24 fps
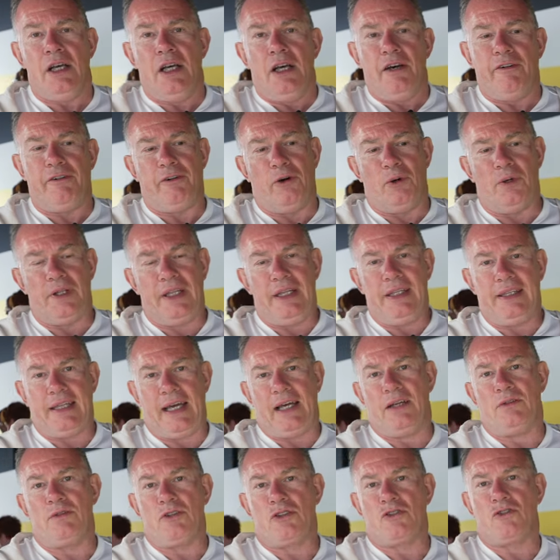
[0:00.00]
for the
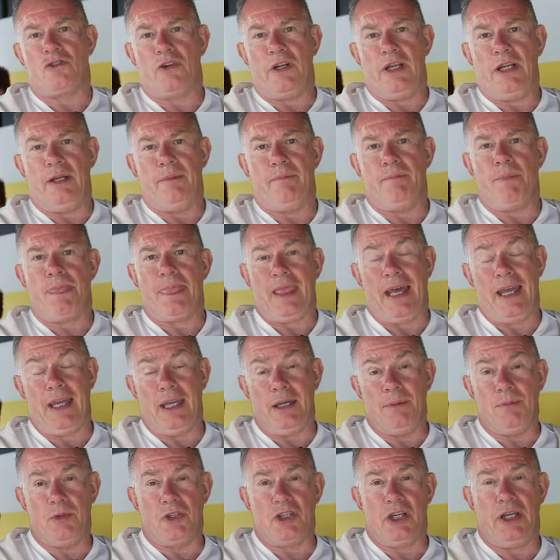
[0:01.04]
downstream
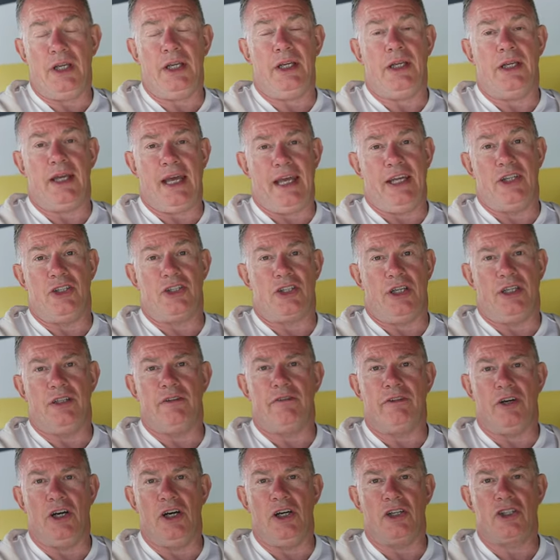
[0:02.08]
AMG engine
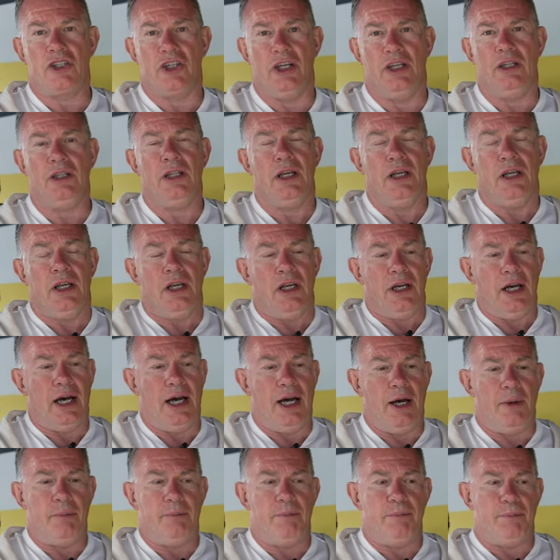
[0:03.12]
version.
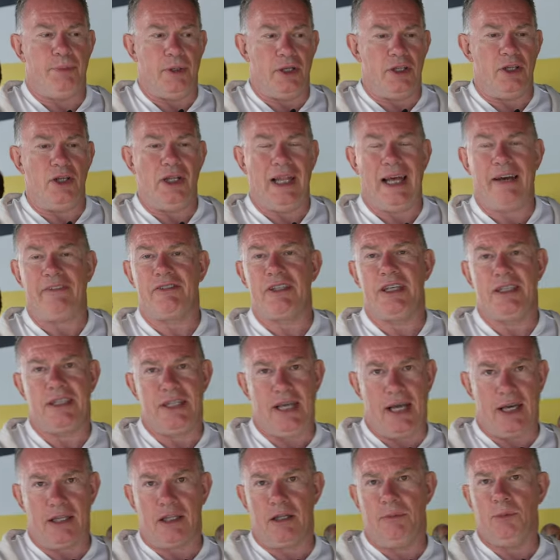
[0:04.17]
But you have to
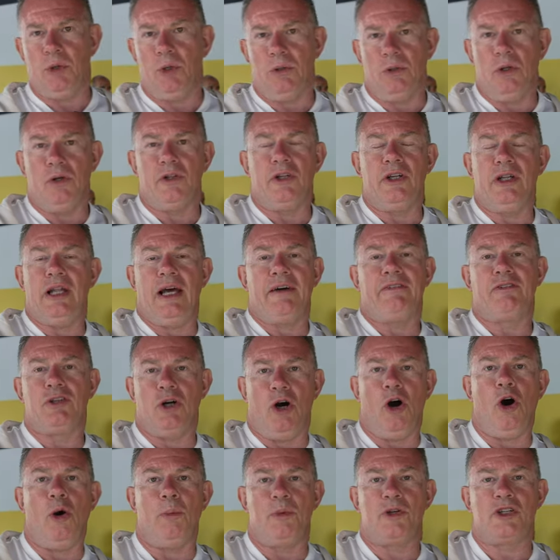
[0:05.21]
tack them all on. You'll have to
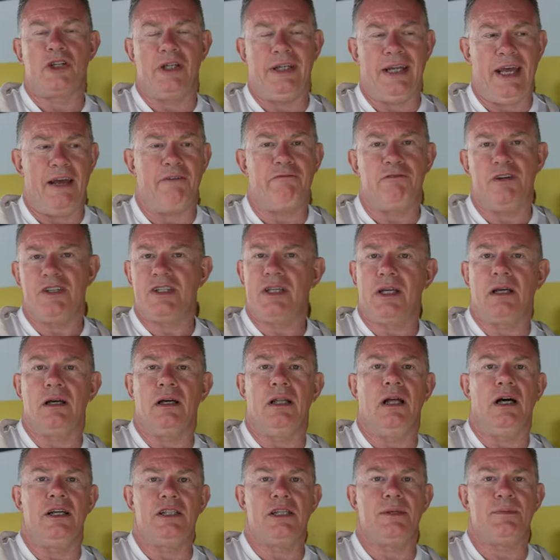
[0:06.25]
option every
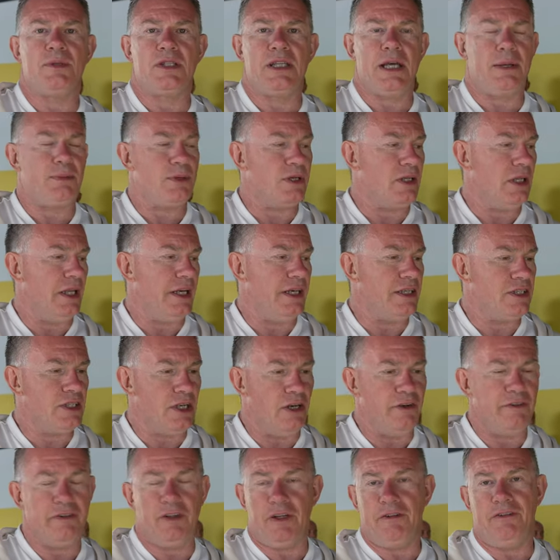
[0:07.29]
single item separately.
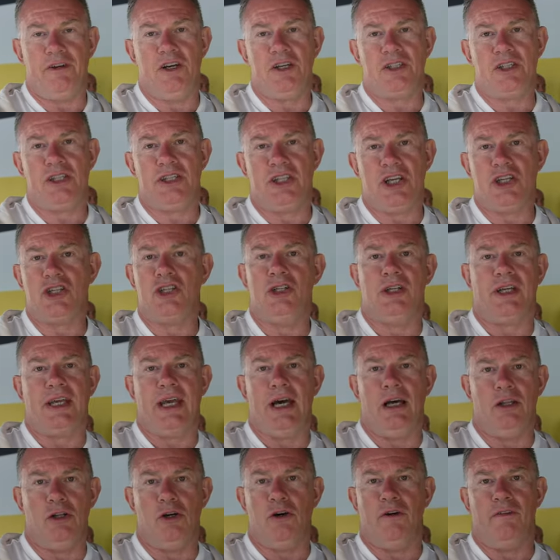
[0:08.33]
So for the first edition, you
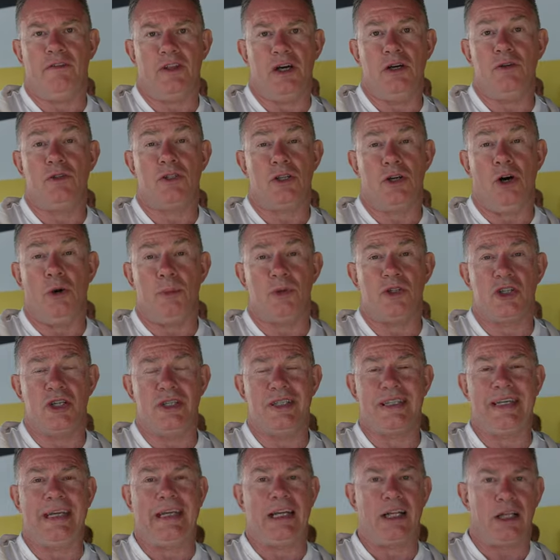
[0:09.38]
get a lot of those
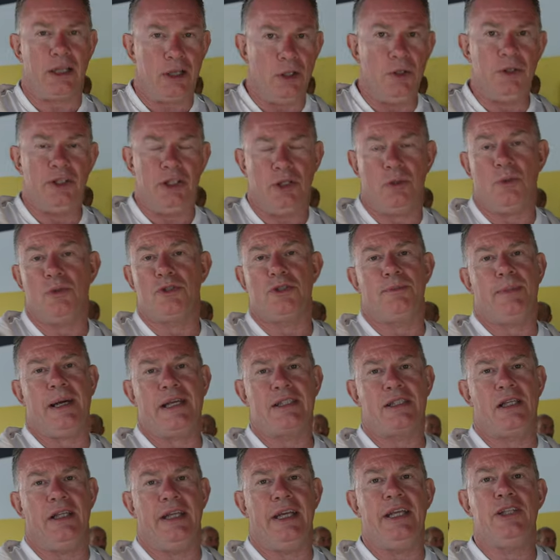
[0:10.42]
options included
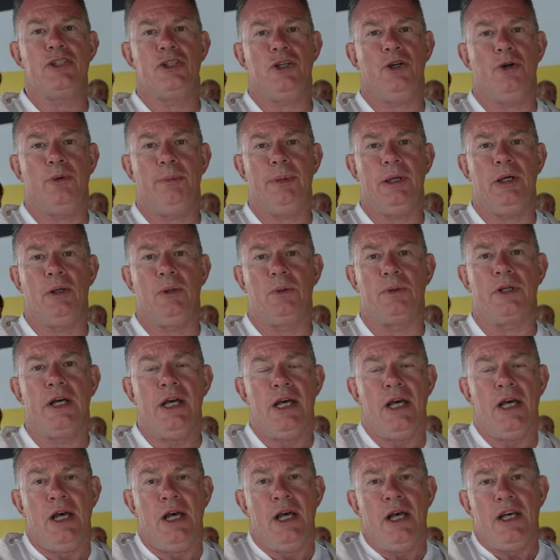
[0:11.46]
automatically into your build.
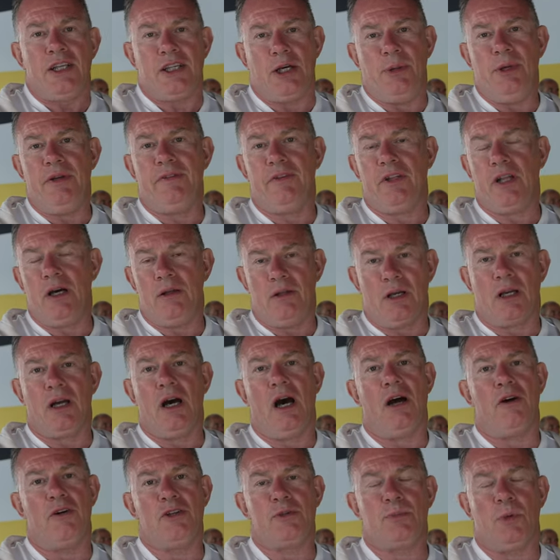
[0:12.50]
So even though the
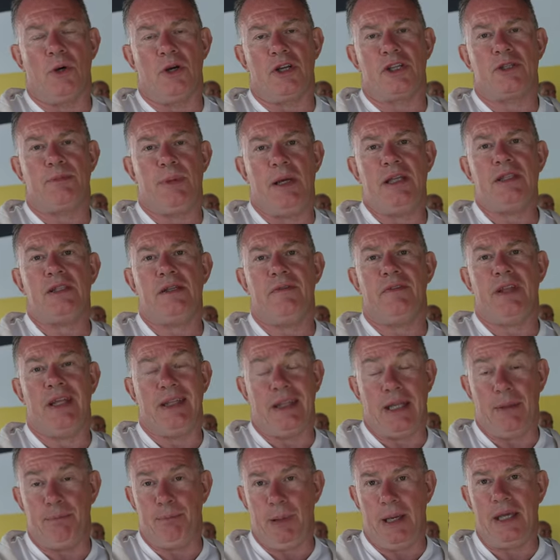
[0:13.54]
car is more expensive
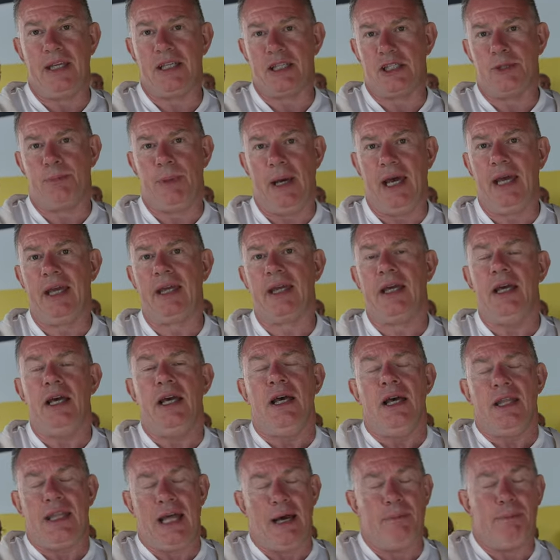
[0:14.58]
than the base spec,
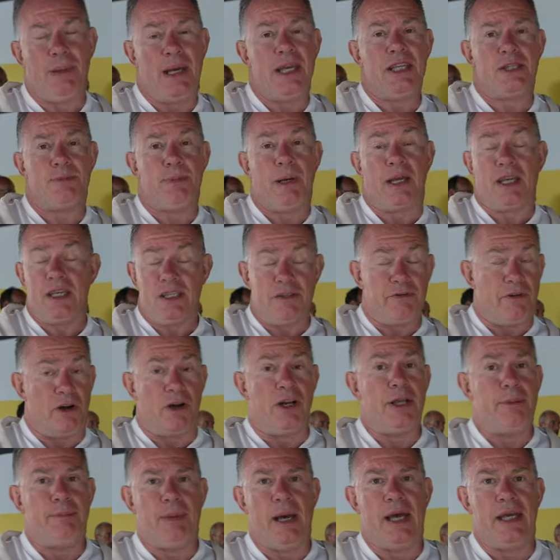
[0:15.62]
that base spec is
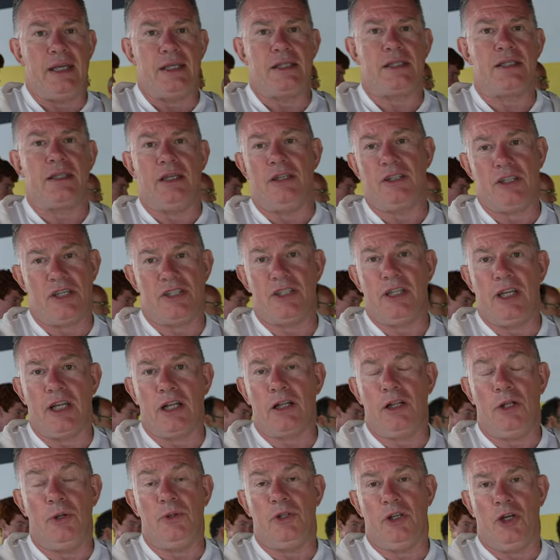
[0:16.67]
very base and doesn't
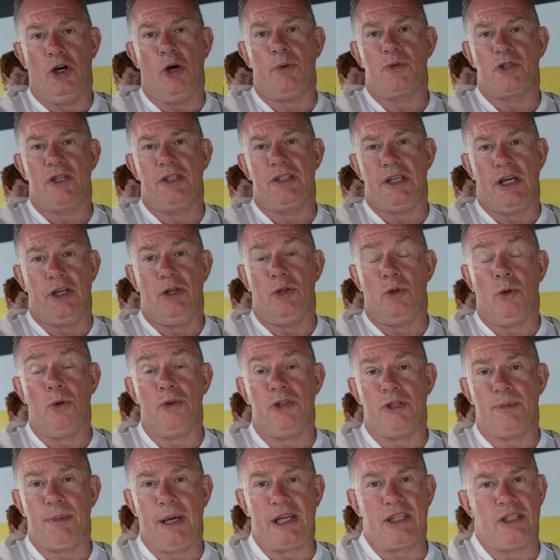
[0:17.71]
include the options that you'd
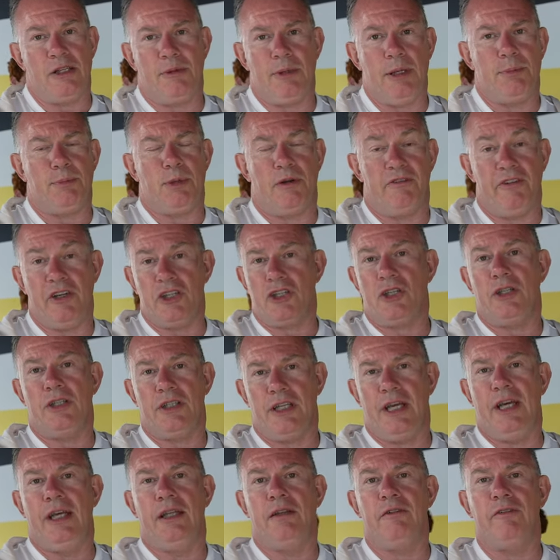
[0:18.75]
automatically be provisioned
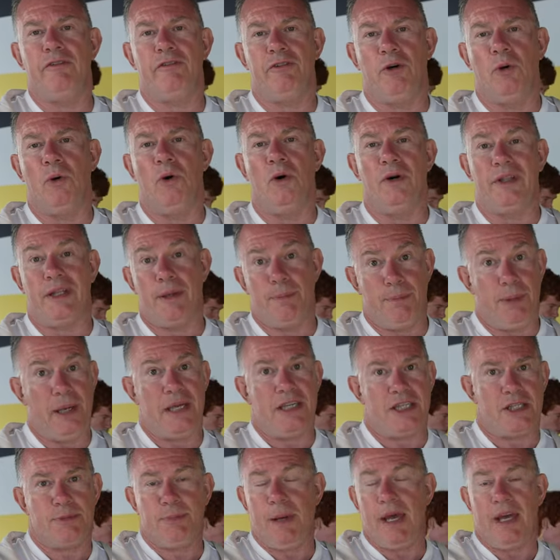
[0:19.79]
in for the
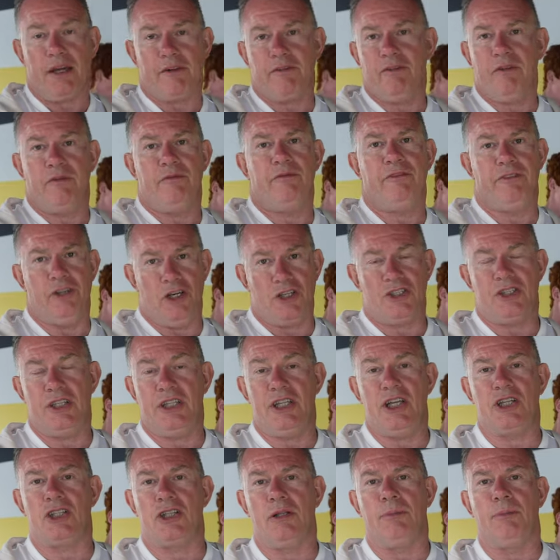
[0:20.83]
base spec first
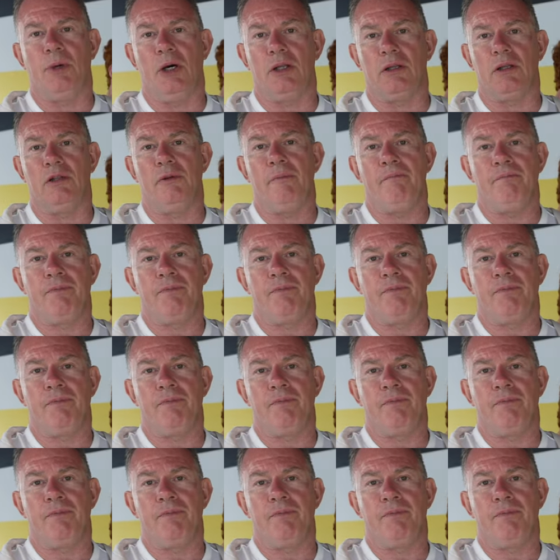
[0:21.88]
edition model.